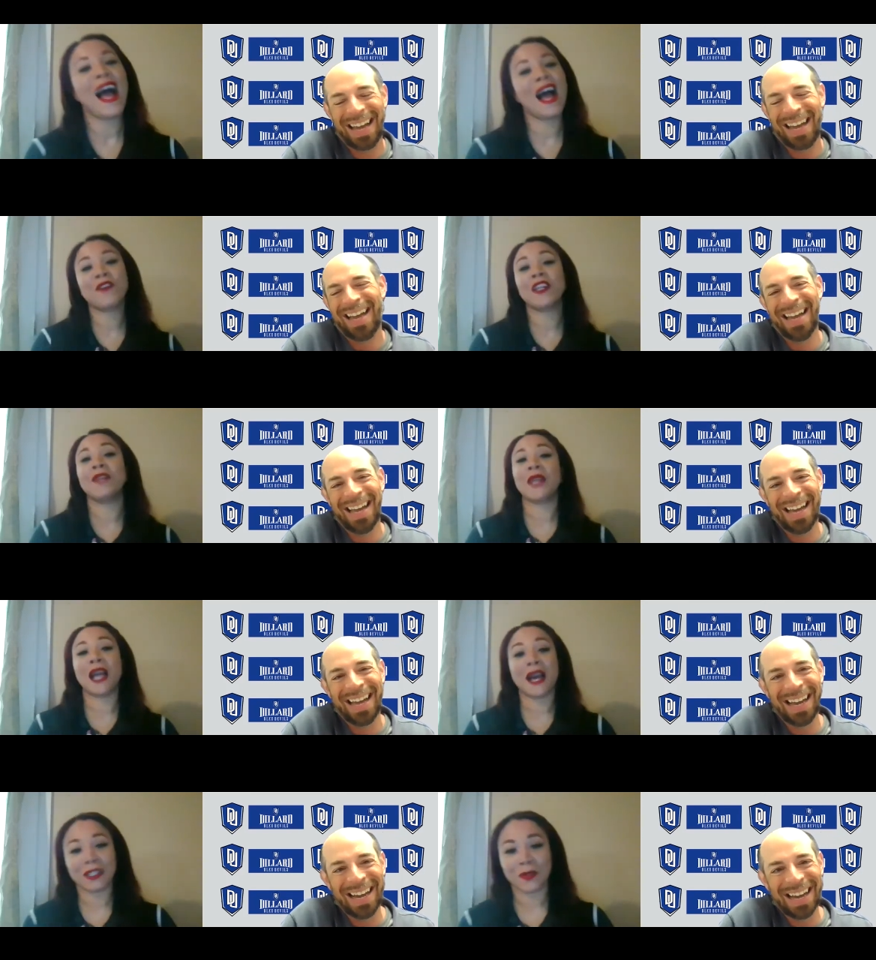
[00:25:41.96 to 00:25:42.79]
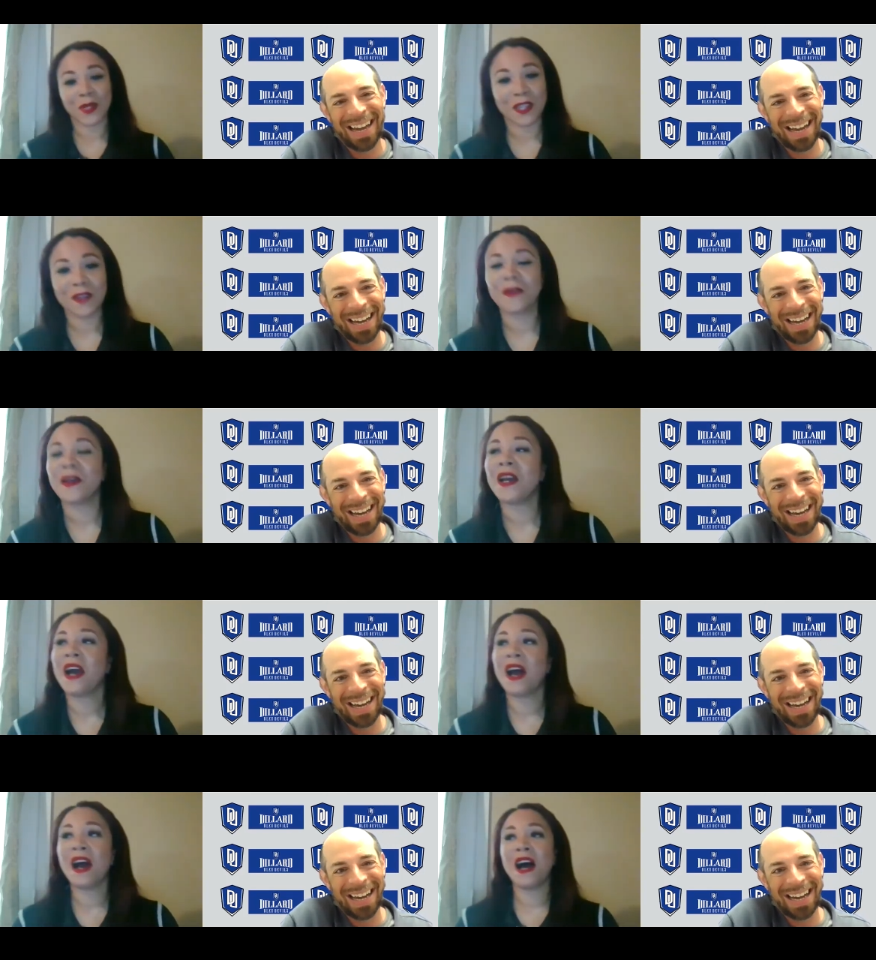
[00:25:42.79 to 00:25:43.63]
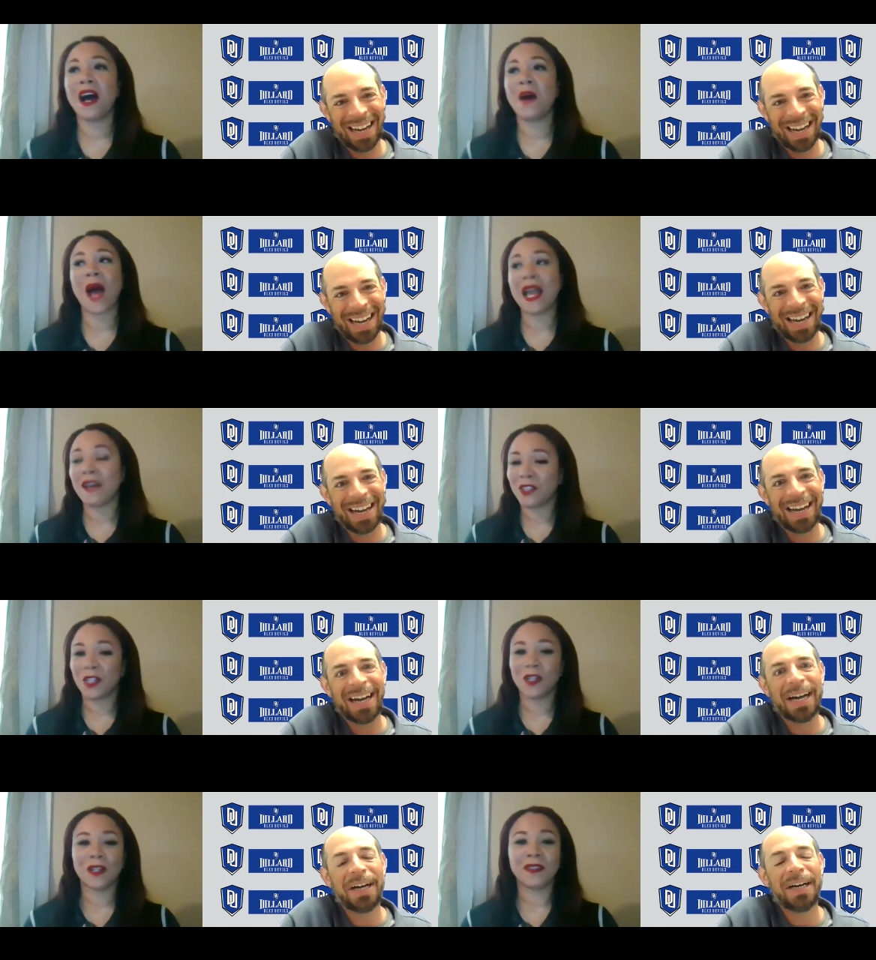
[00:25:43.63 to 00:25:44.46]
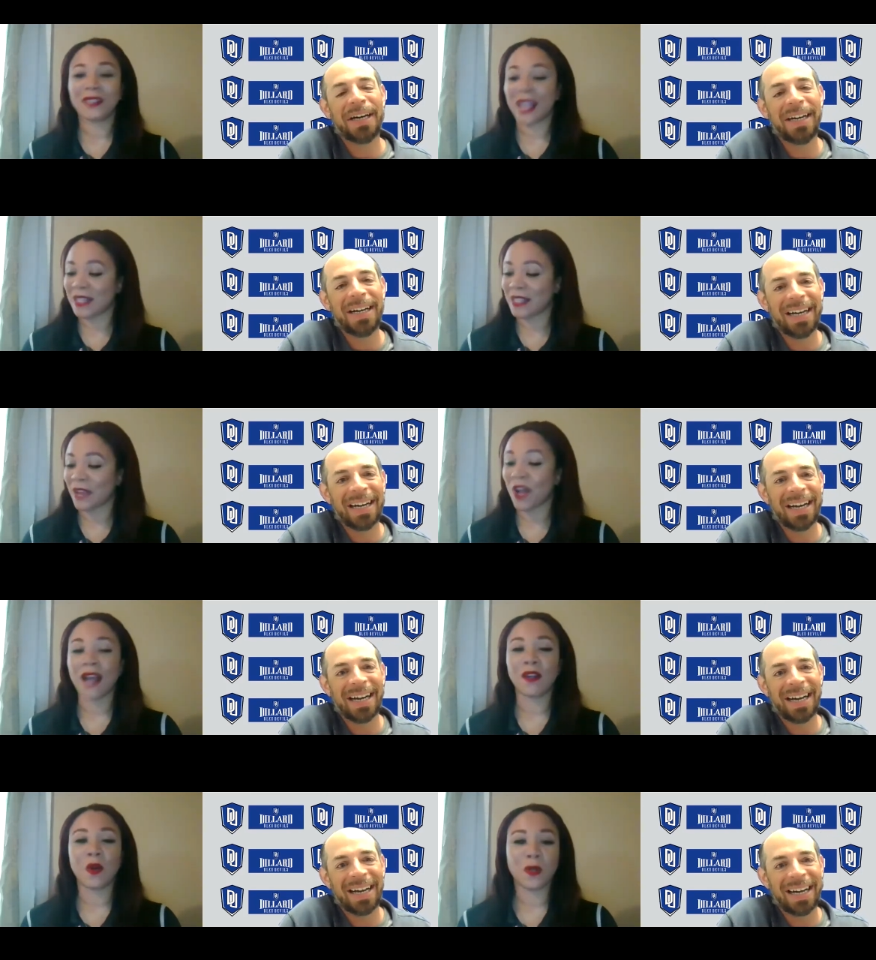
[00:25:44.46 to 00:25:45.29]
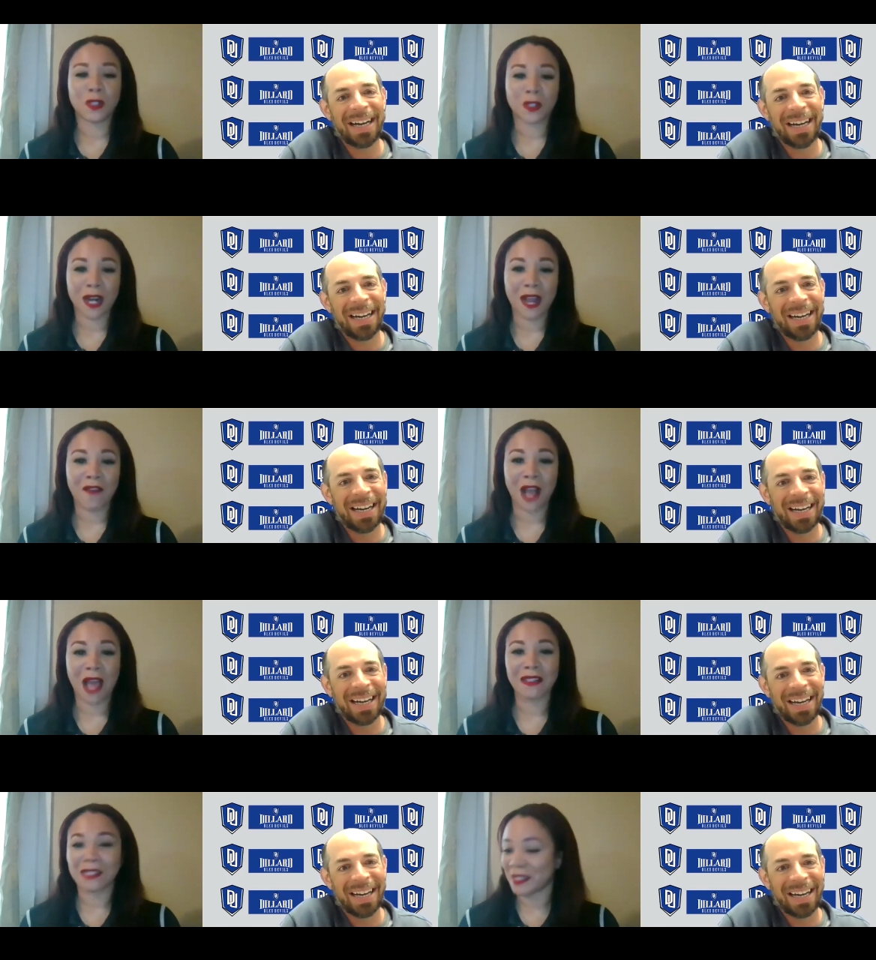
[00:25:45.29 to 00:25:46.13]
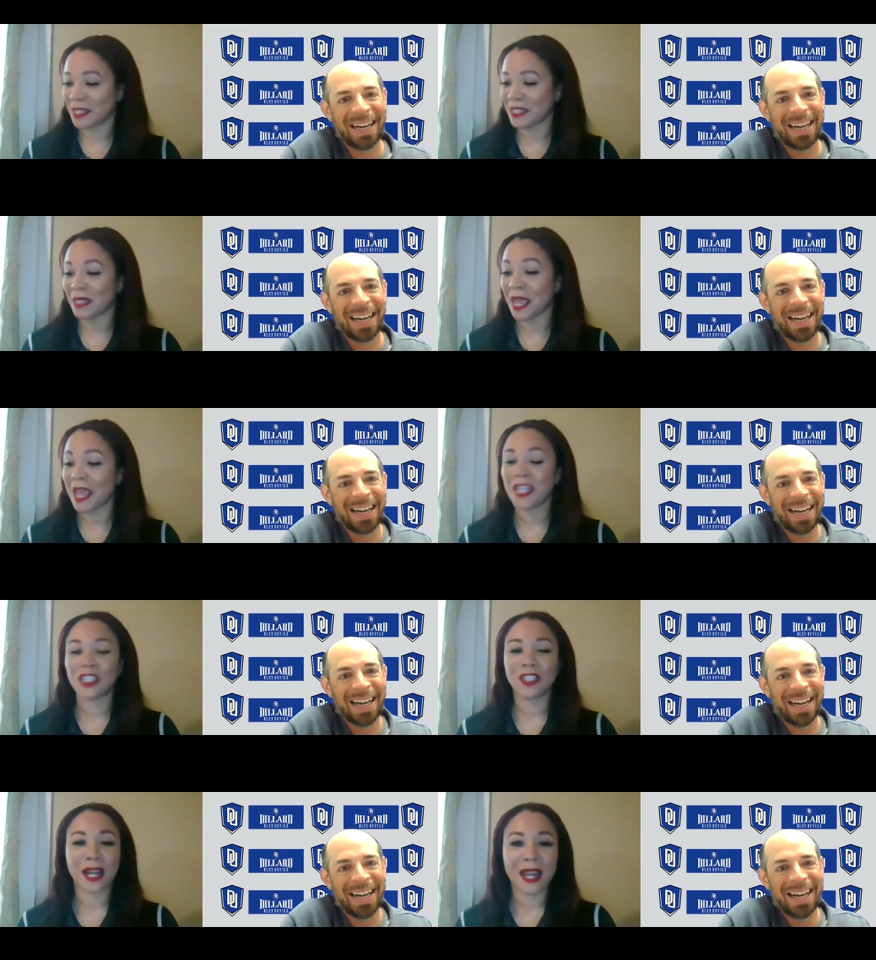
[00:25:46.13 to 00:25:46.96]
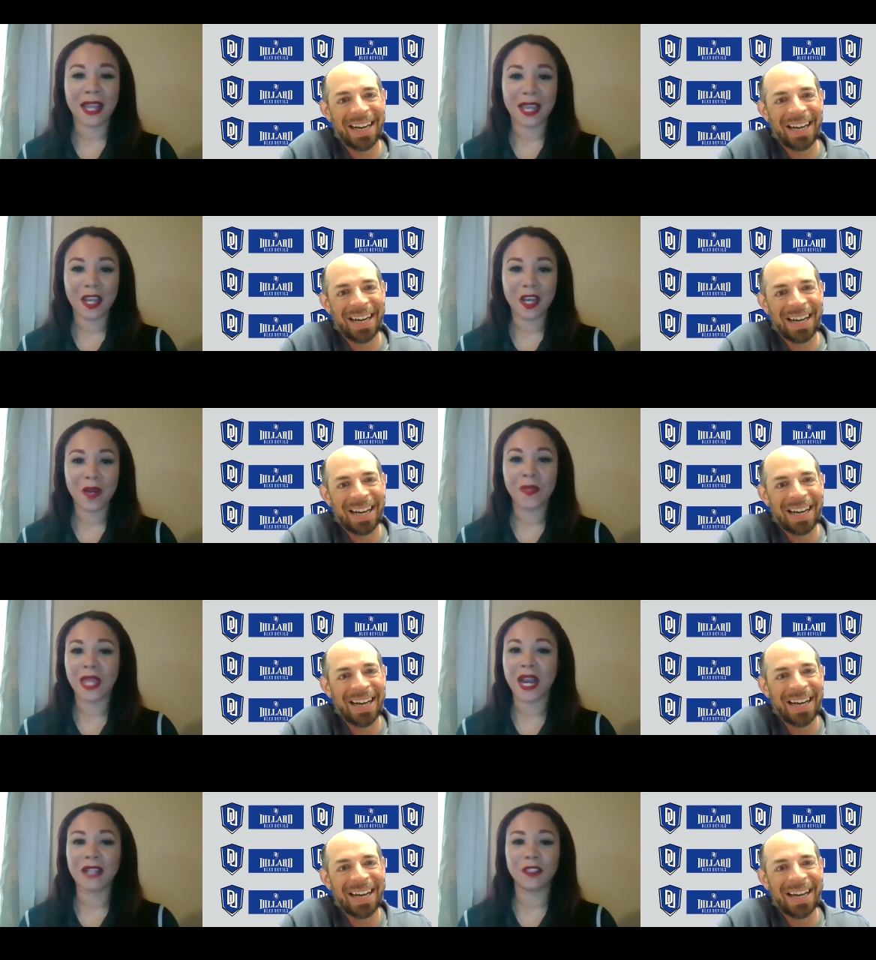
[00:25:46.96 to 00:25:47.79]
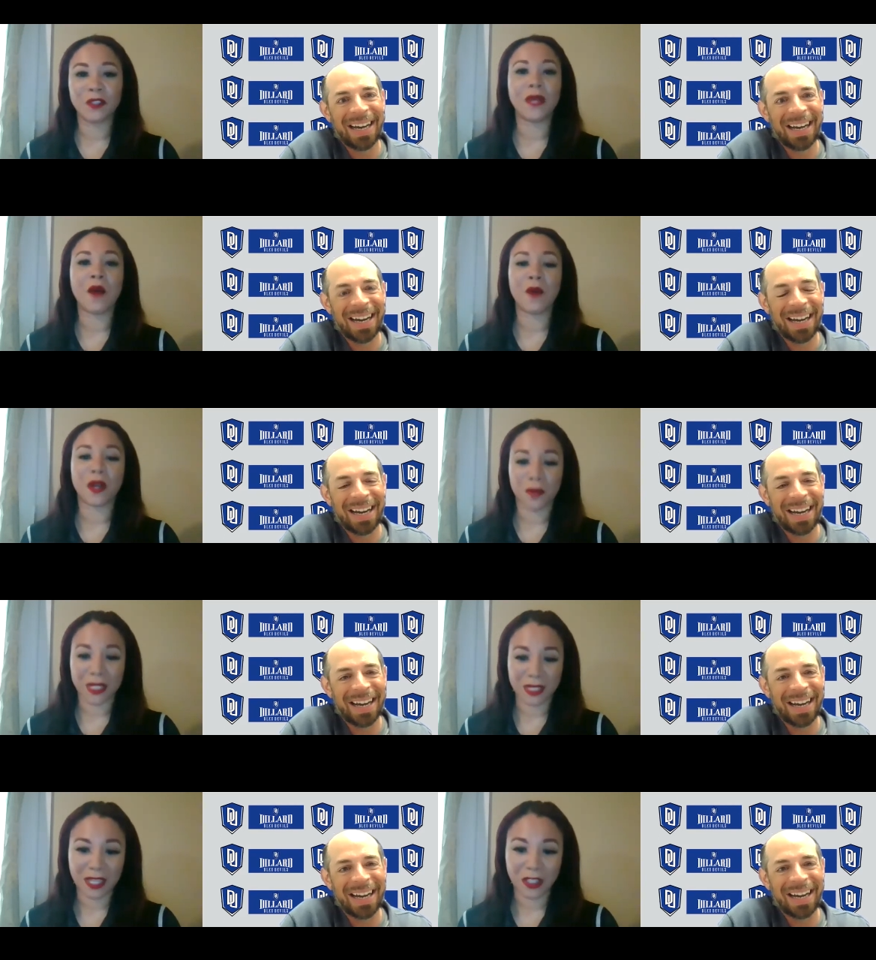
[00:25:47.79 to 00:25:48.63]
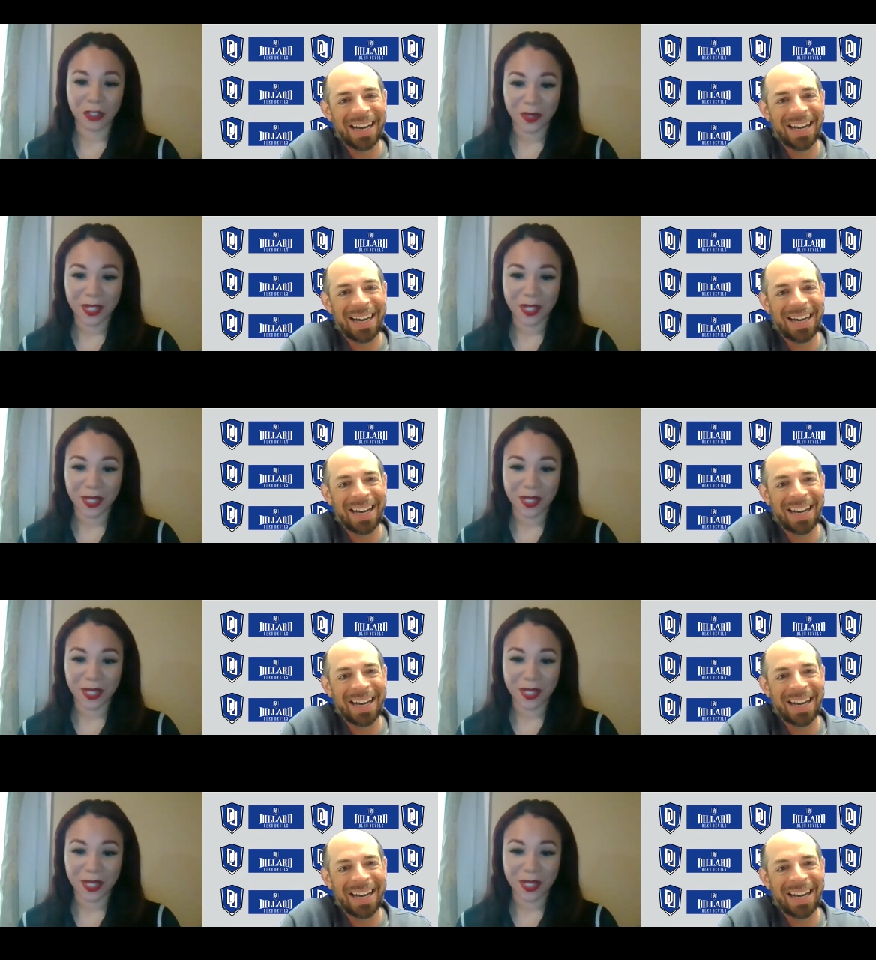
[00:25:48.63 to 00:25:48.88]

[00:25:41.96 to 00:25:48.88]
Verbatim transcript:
Speaker 1: I'm going to be honest with you. Um, I have learned as I've gotten older and I've gotten to this age that I am that I do not want to risk injury.